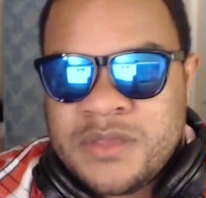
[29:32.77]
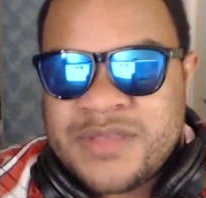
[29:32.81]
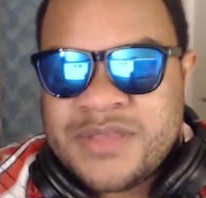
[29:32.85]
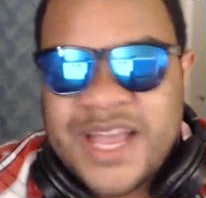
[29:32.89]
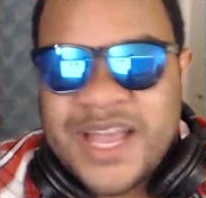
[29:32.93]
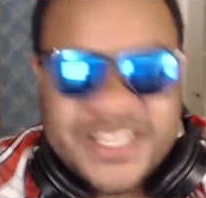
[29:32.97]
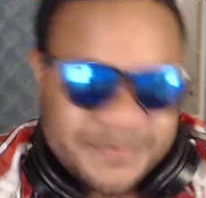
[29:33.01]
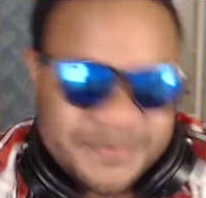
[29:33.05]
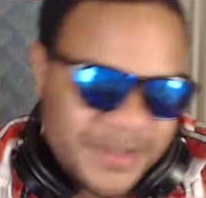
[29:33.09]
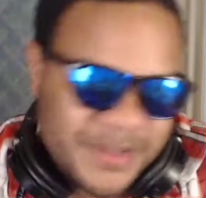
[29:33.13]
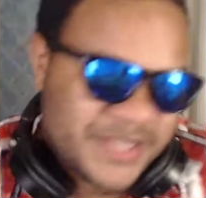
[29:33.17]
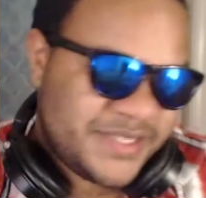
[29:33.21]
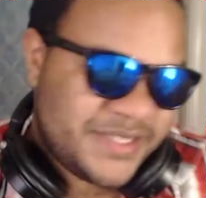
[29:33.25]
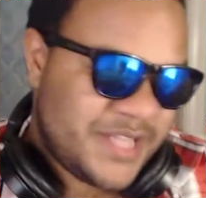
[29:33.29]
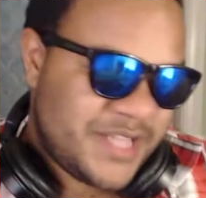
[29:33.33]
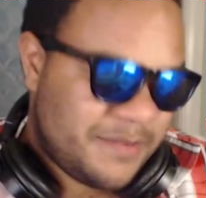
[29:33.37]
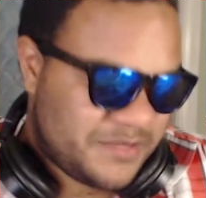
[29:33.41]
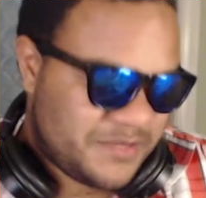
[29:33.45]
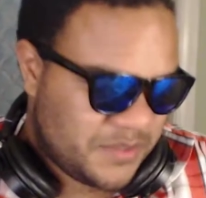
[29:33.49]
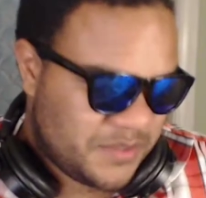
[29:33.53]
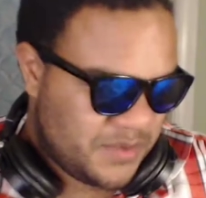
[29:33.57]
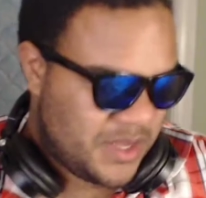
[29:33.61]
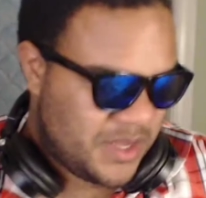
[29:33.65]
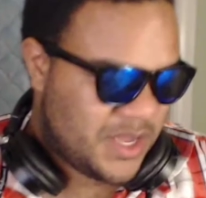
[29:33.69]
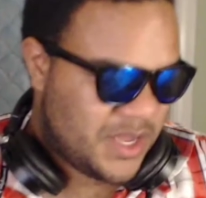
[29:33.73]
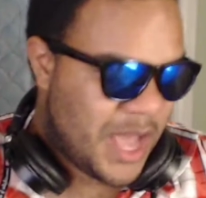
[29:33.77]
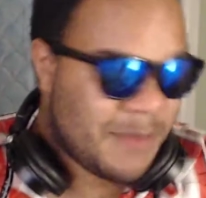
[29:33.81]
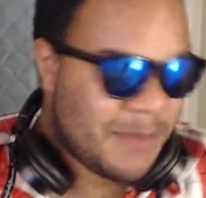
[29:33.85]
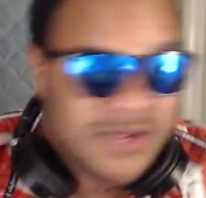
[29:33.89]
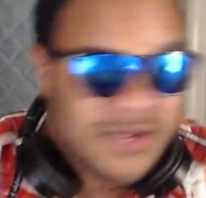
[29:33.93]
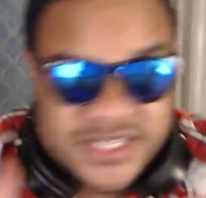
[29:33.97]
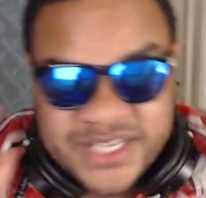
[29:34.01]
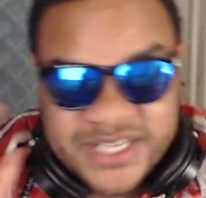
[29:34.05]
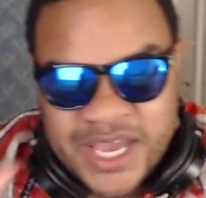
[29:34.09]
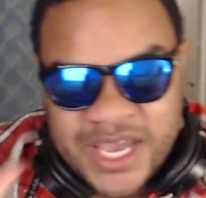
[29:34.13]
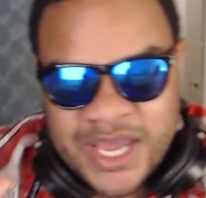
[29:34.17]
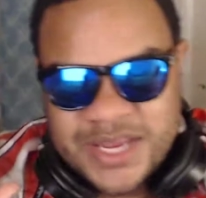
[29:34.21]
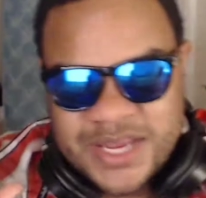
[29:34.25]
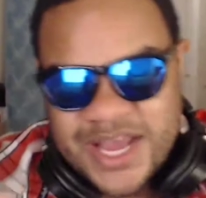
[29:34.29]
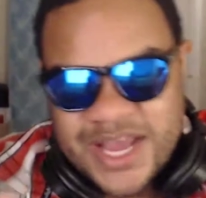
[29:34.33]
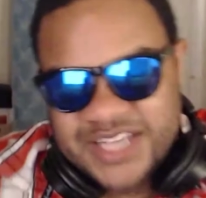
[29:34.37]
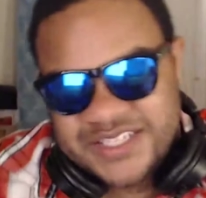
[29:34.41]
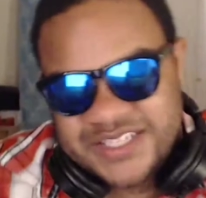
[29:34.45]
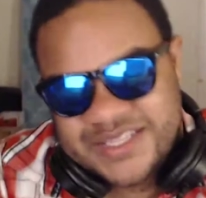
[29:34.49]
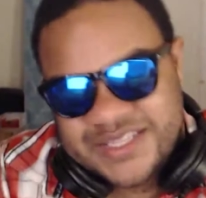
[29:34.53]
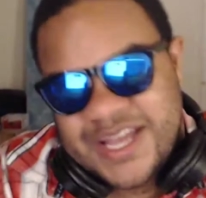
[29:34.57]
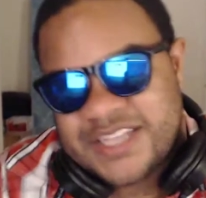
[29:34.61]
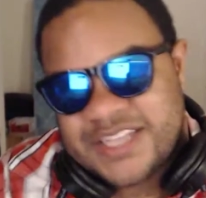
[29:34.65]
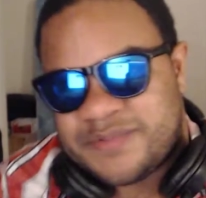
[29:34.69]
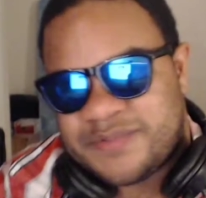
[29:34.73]
That's messed up to me. I'm just saying,
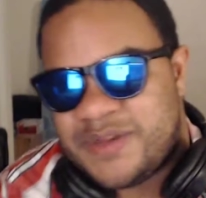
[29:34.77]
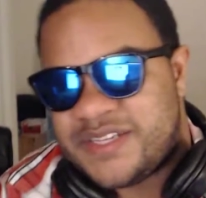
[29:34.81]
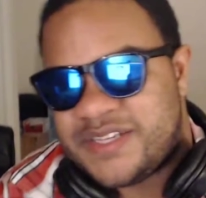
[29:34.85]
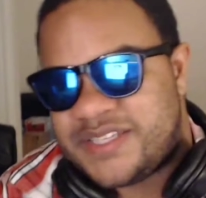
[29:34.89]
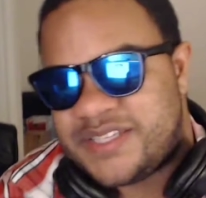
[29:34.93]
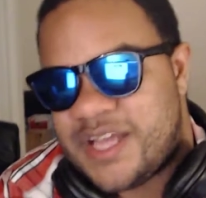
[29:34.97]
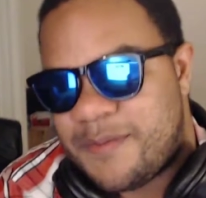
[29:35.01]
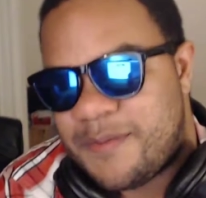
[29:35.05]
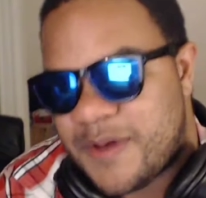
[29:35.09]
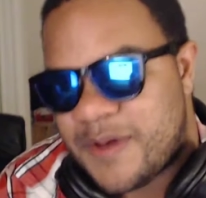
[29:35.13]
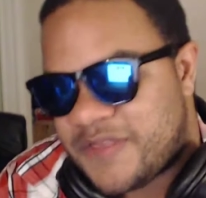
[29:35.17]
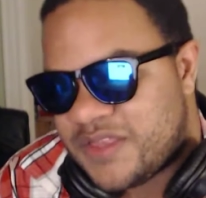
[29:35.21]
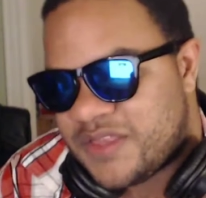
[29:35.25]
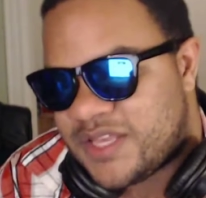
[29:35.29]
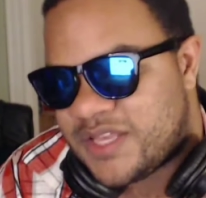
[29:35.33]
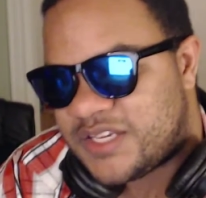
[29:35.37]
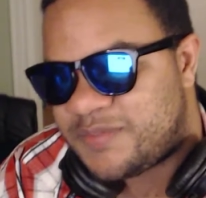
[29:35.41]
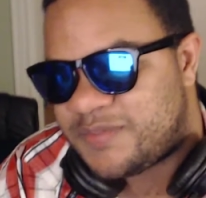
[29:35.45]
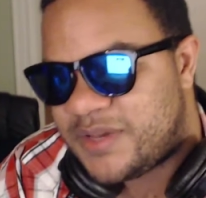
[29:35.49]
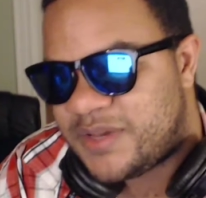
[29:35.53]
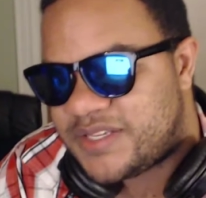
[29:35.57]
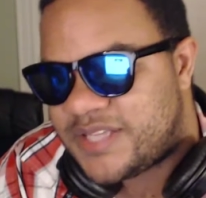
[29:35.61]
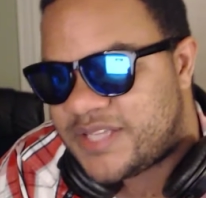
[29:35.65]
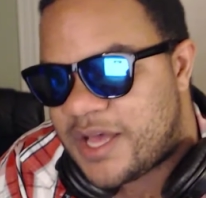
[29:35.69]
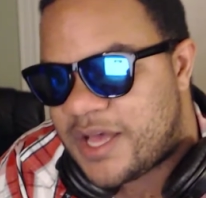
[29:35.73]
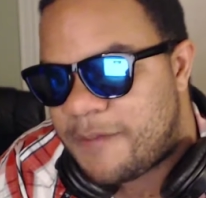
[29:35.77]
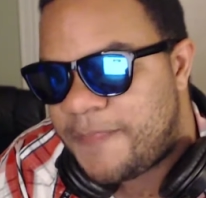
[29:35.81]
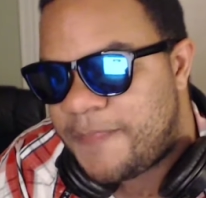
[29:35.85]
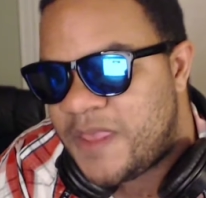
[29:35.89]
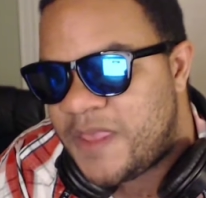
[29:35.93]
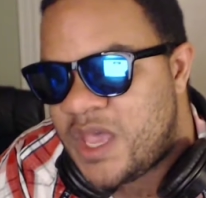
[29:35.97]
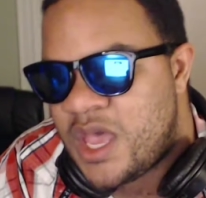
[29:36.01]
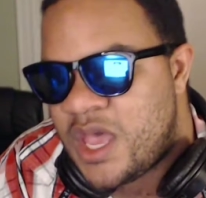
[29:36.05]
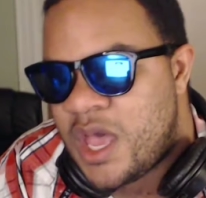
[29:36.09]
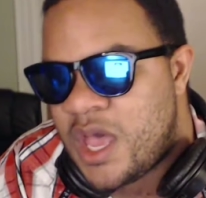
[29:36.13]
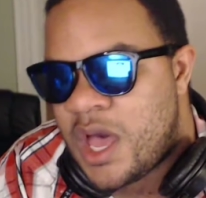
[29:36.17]
that's messed up. I think that's messed up.